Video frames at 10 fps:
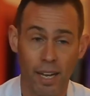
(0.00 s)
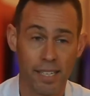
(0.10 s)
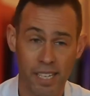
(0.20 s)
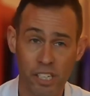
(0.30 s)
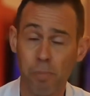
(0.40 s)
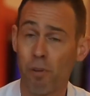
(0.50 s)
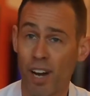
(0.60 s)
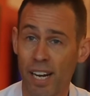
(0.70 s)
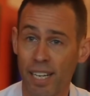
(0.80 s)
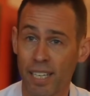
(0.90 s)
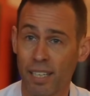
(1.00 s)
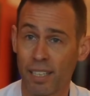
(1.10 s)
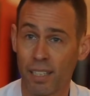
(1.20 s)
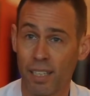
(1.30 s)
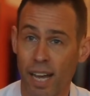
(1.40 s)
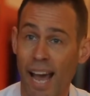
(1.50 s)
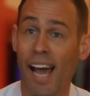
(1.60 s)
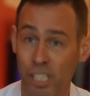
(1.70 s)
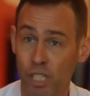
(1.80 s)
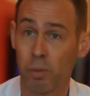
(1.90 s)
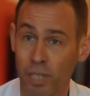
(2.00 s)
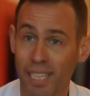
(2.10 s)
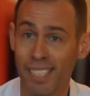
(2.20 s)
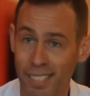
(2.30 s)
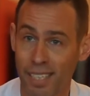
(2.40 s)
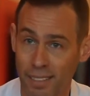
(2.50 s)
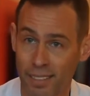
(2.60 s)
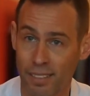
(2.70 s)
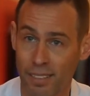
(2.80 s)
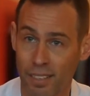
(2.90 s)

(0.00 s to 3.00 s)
essentially providing actionable insights.